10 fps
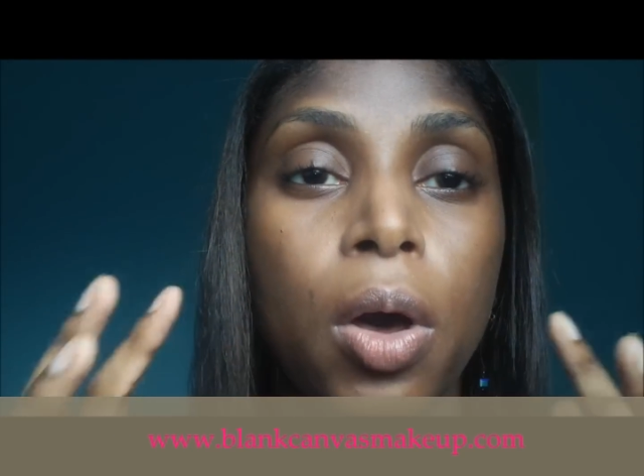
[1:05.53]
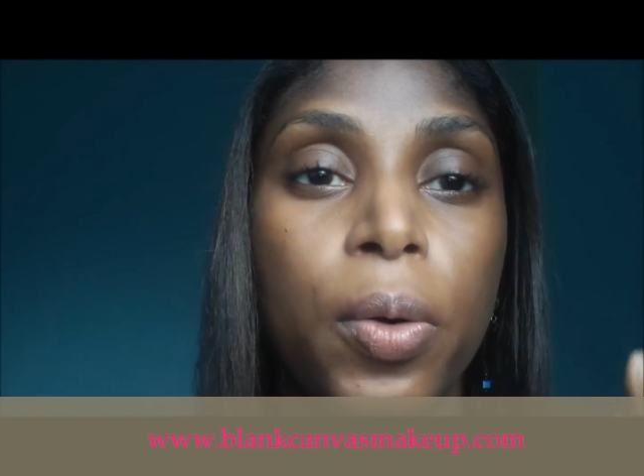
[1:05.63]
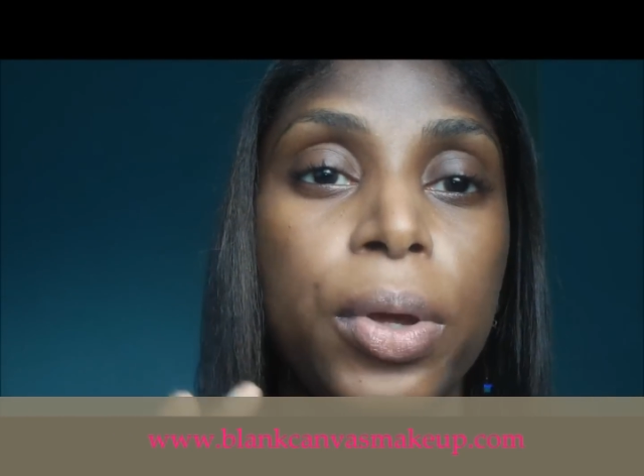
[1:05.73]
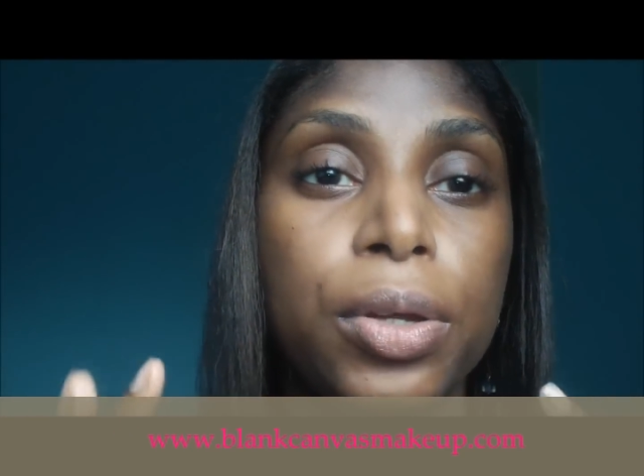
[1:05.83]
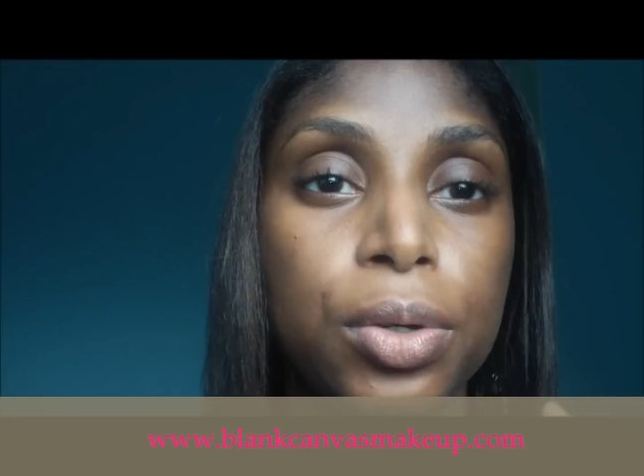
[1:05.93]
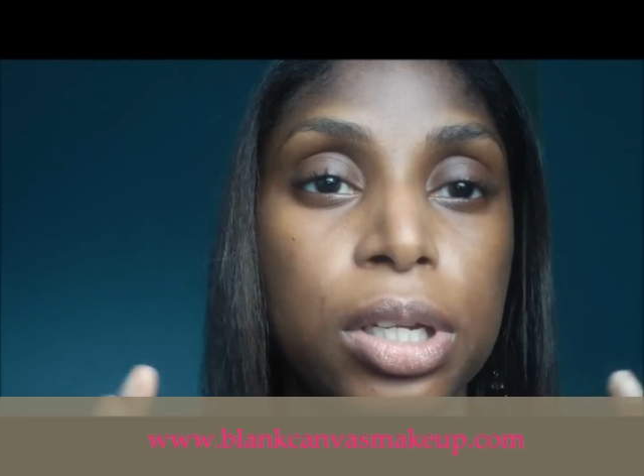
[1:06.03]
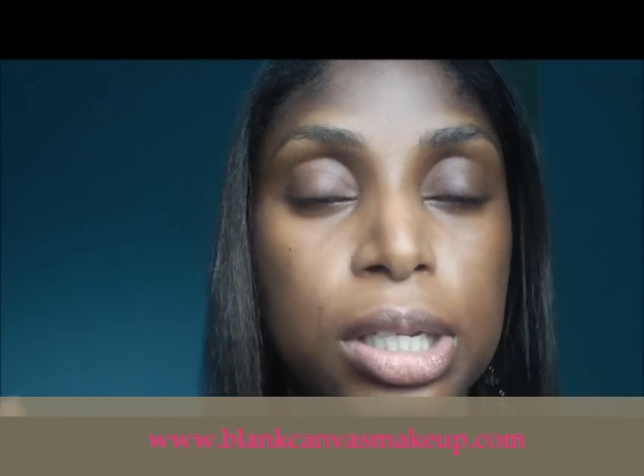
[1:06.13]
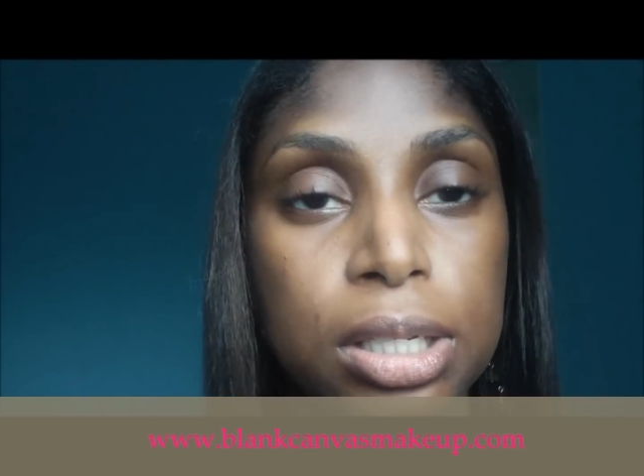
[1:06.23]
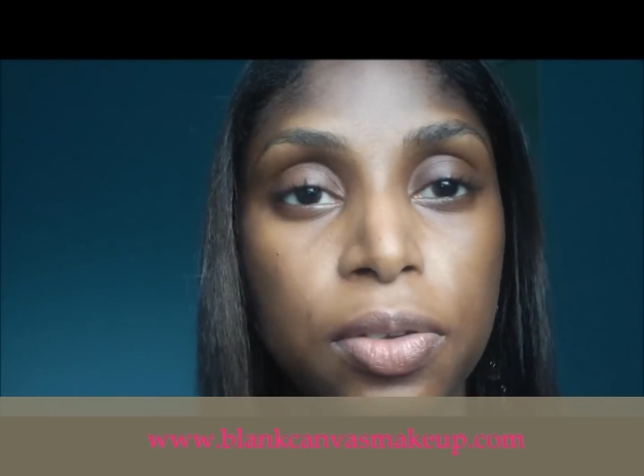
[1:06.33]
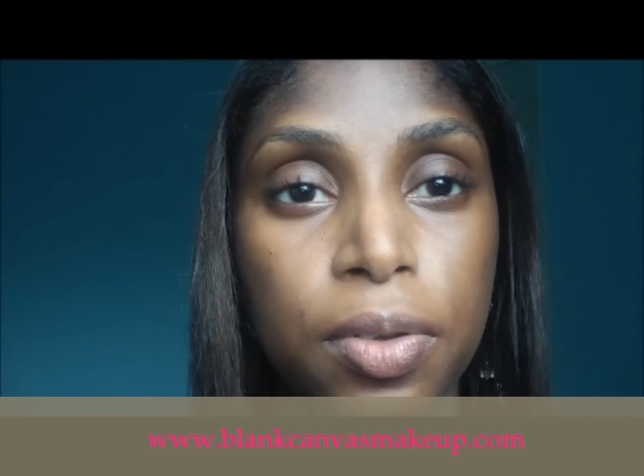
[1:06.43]
are where you're going to
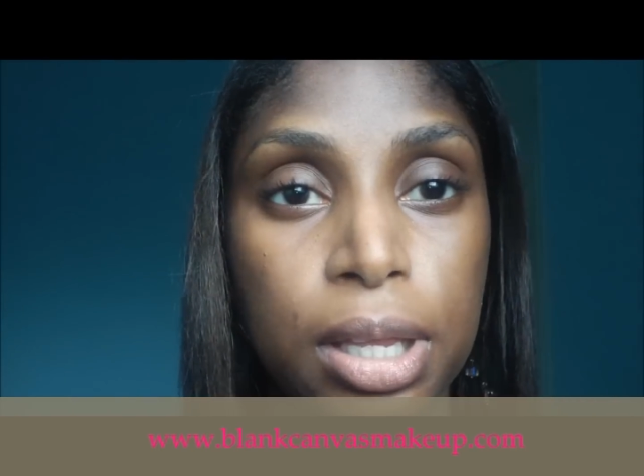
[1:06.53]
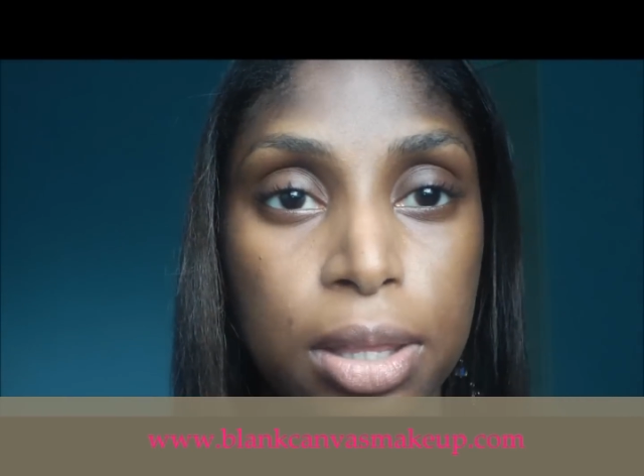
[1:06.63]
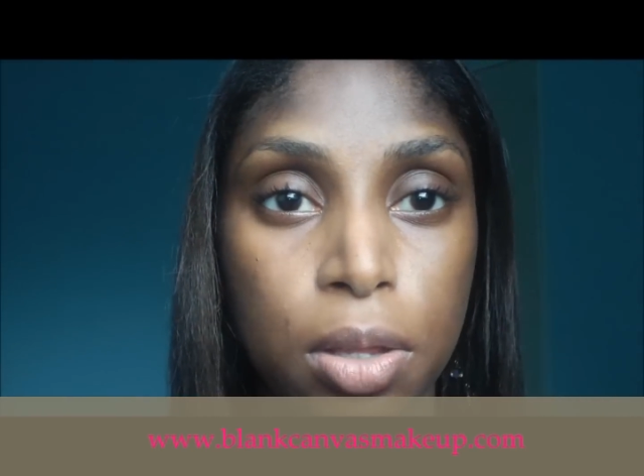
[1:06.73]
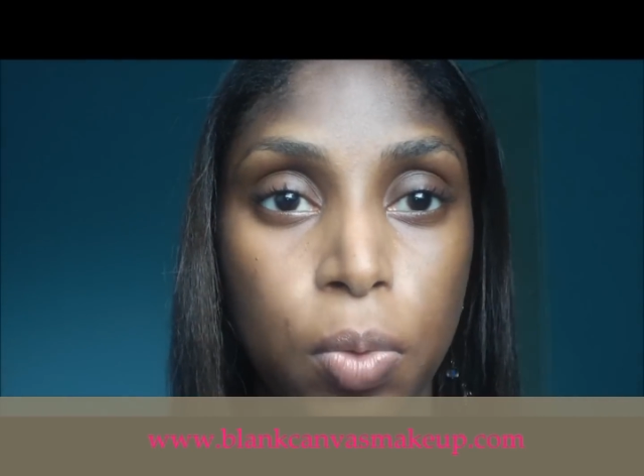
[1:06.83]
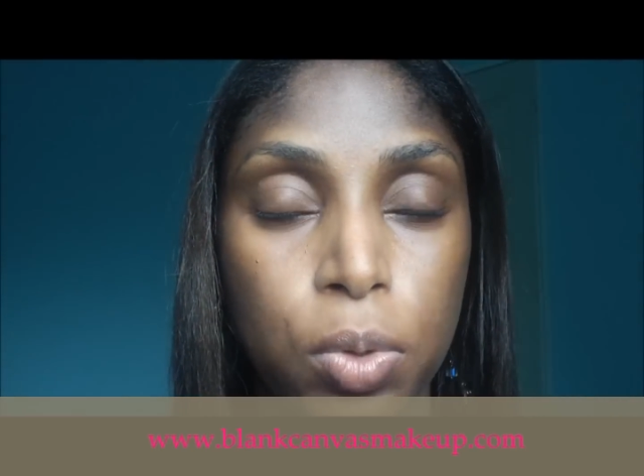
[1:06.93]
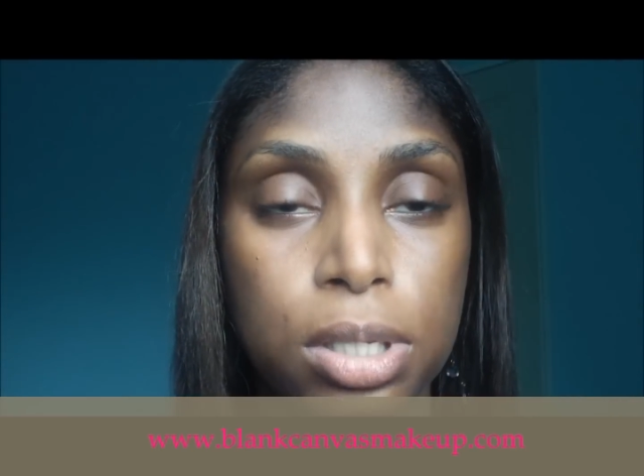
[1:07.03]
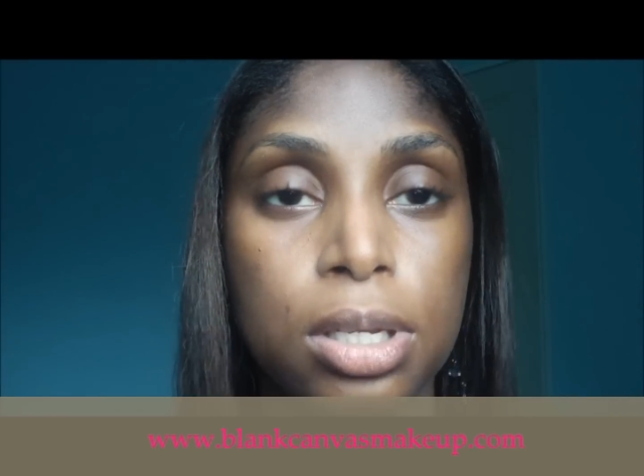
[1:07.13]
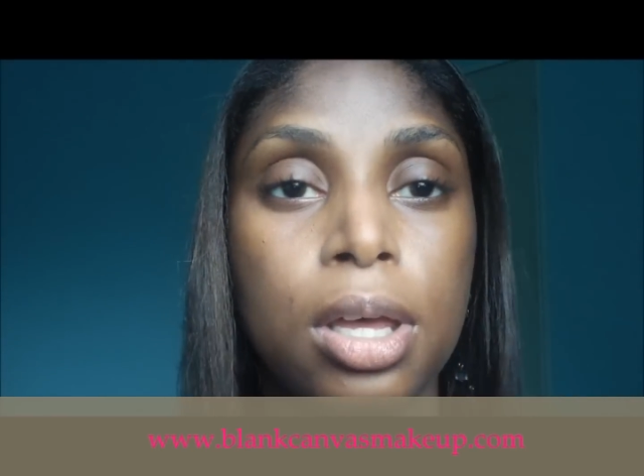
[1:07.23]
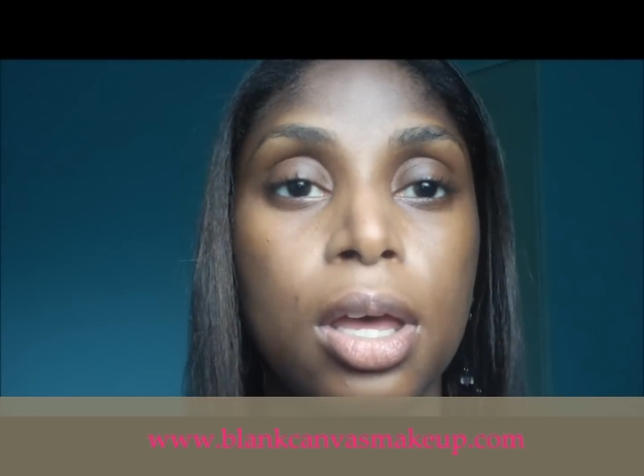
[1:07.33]
need to fill in the most.